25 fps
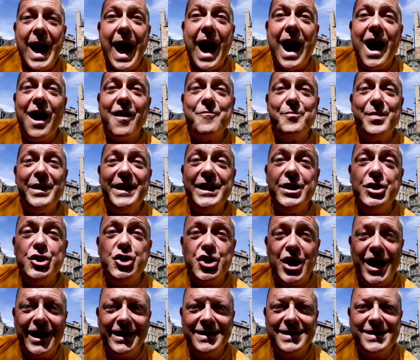I've been
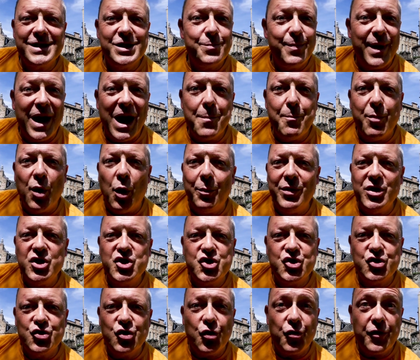enchanted by Bobby's
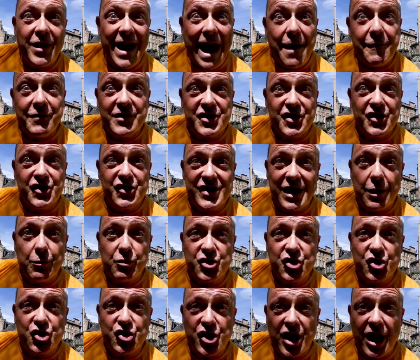story ever since I
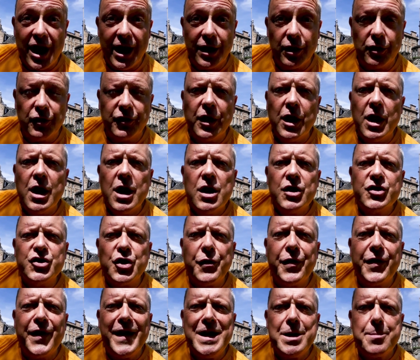was a child,
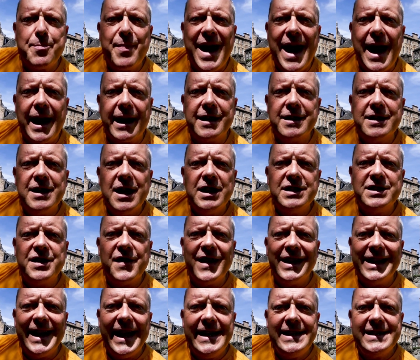so think back to
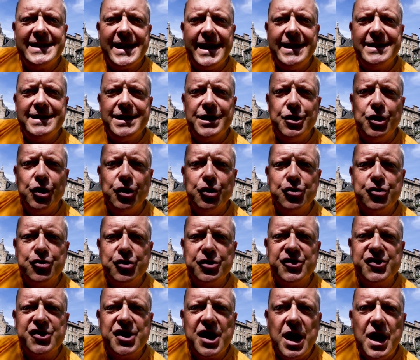the late eighteen
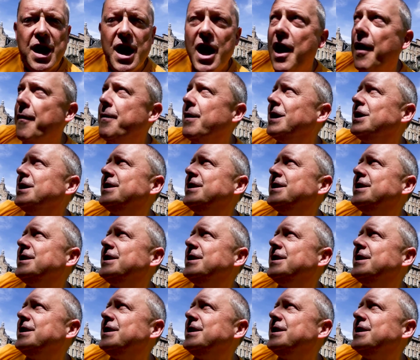hundreds and the